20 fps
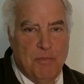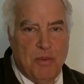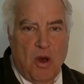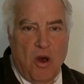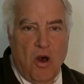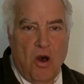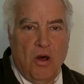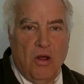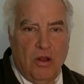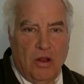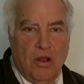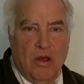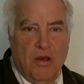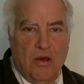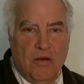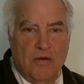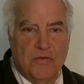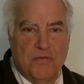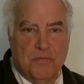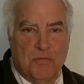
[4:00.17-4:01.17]
all
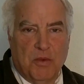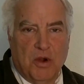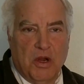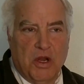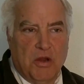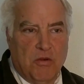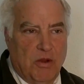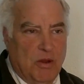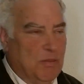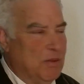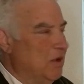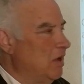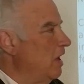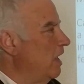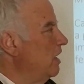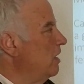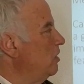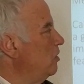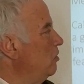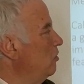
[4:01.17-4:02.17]
of Mercury, but a
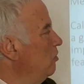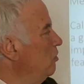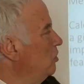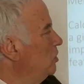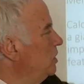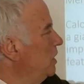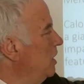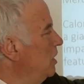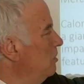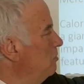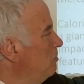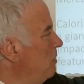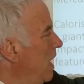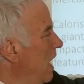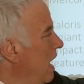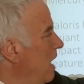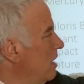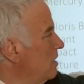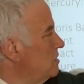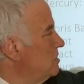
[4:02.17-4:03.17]
huge
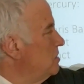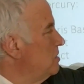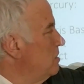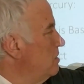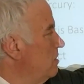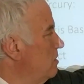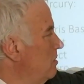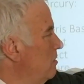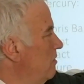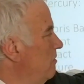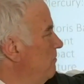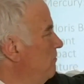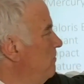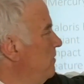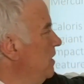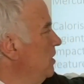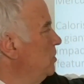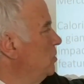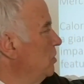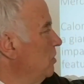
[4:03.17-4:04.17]
impact
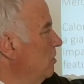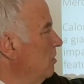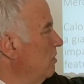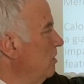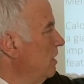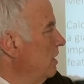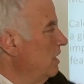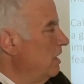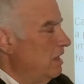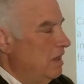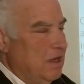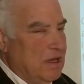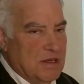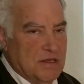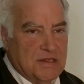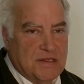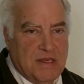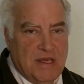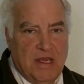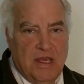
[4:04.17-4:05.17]
feature
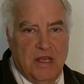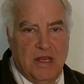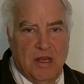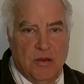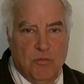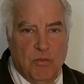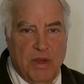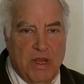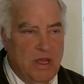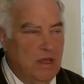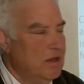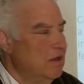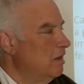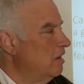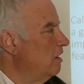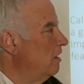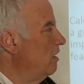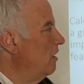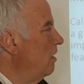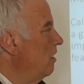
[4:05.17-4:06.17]
is seen, and we
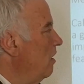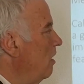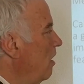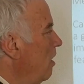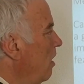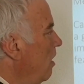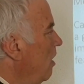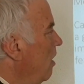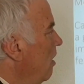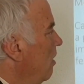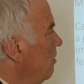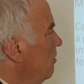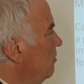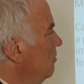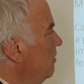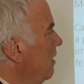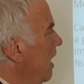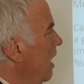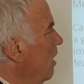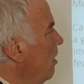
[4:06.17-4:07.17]

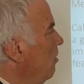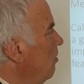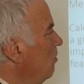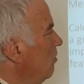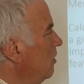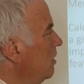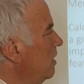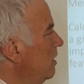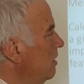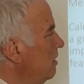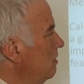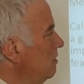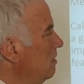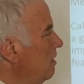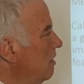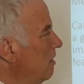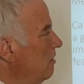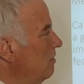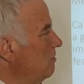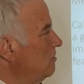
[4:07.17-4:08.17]
now can
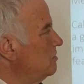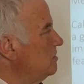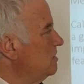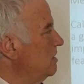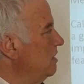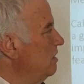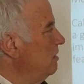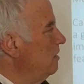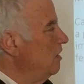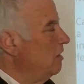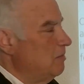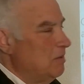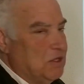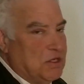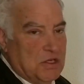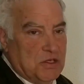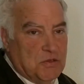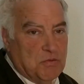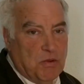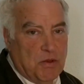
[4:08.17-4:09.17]
see
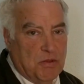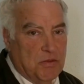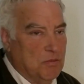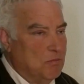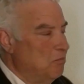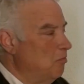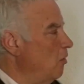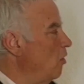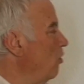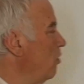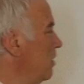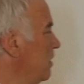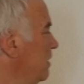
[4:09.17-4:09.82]
images with more